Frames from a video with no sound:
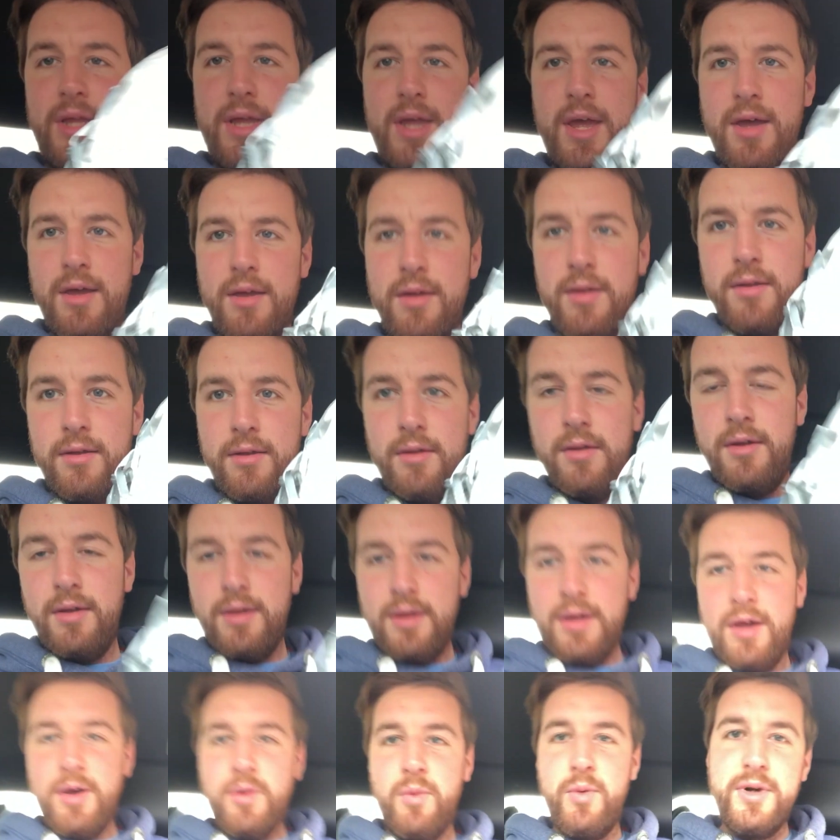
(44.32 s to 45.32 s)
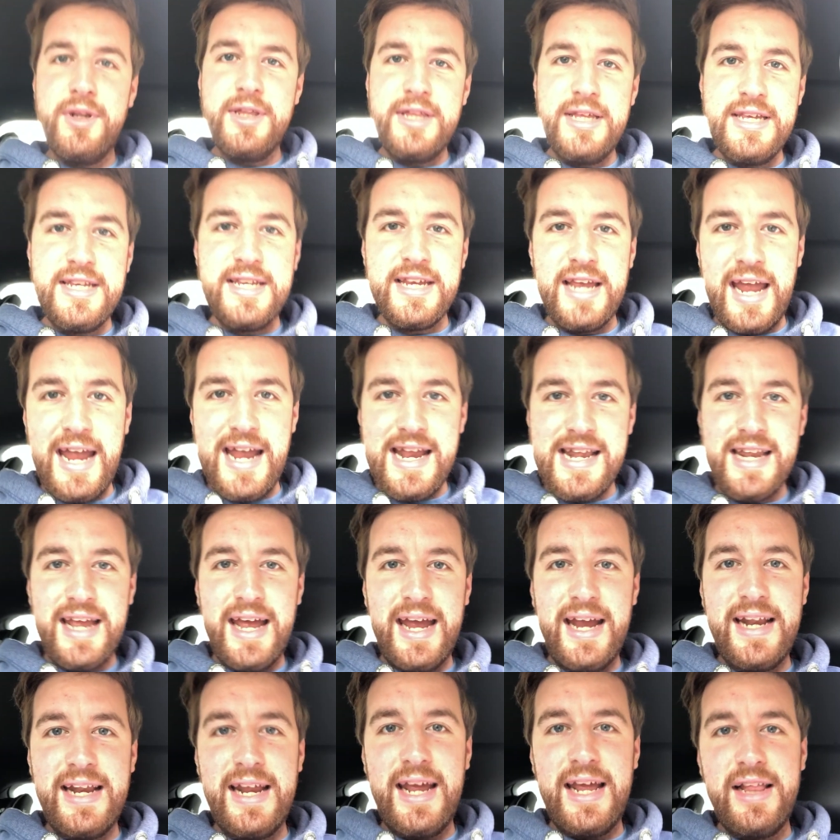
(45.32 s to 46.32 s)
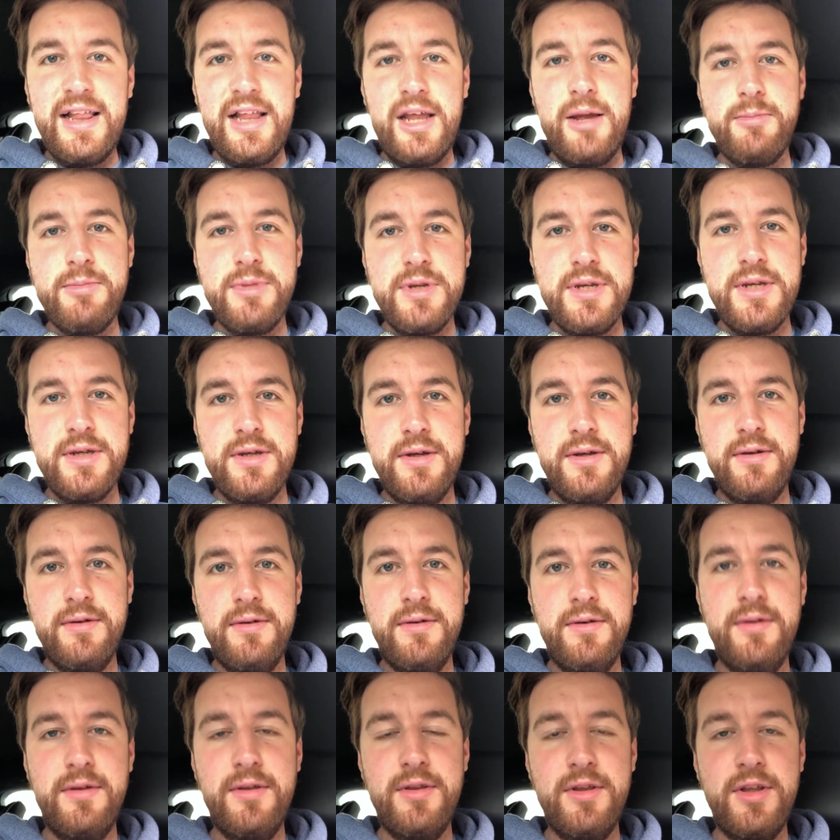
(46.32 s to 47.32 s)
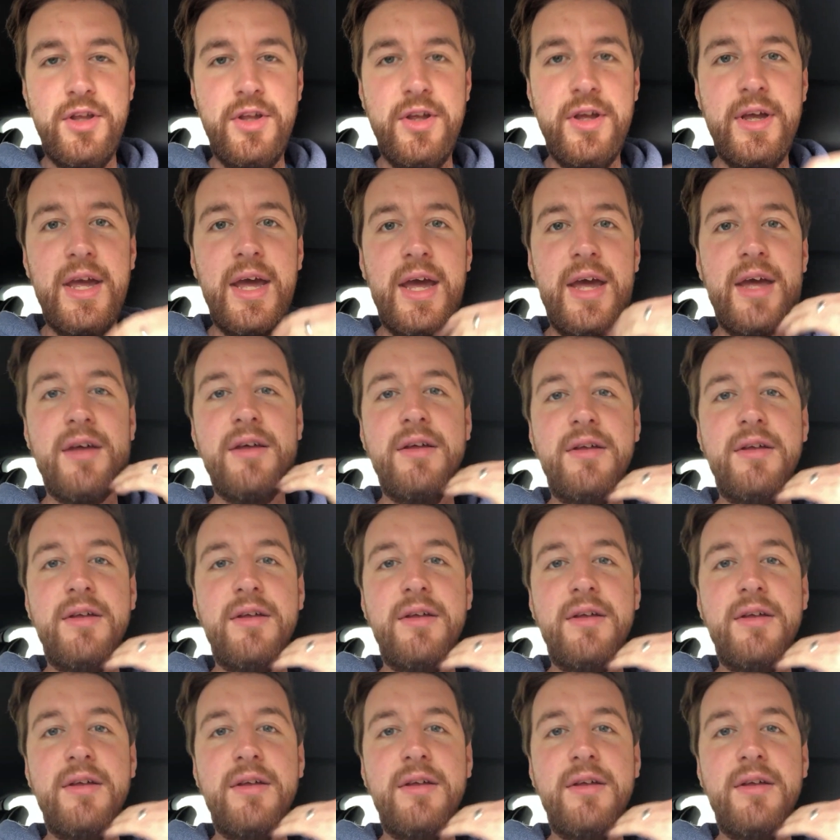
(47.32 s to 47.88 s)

it yet, one of these $8.99 lips that you get